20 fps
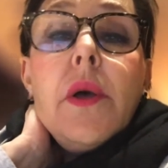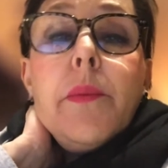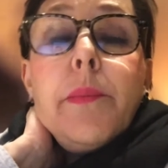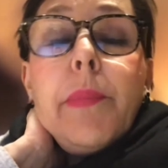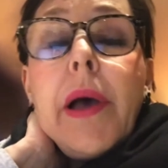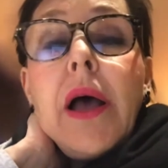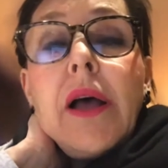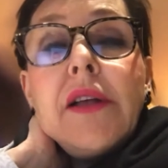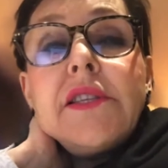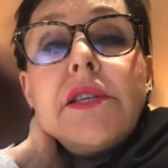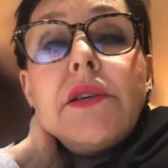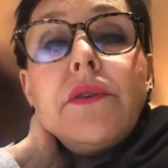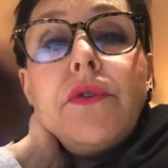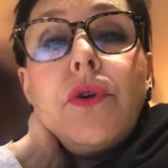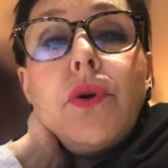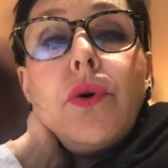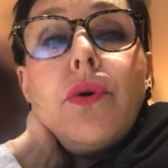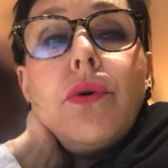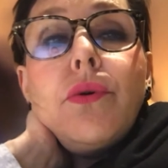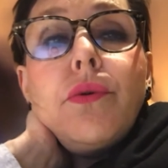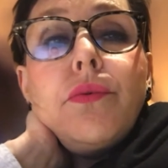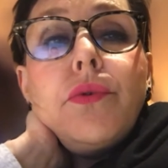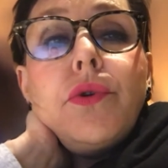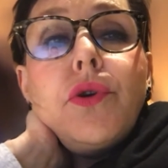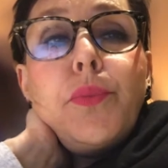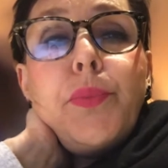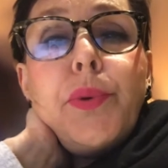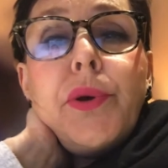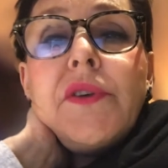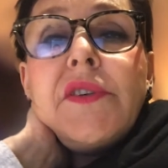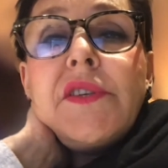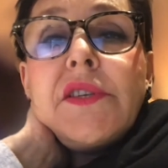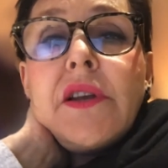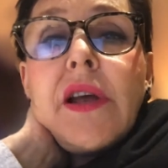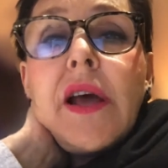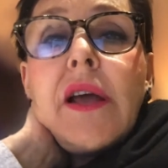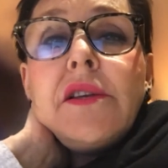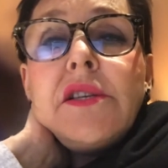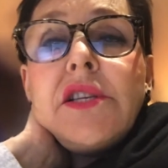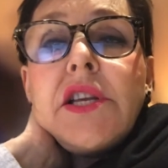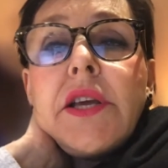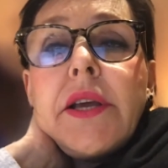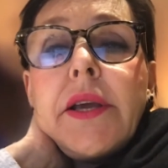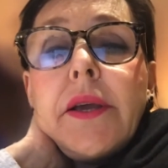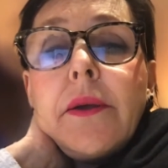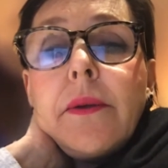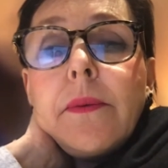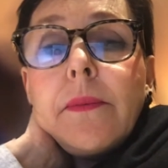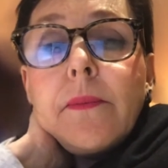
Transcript: parts of your personality.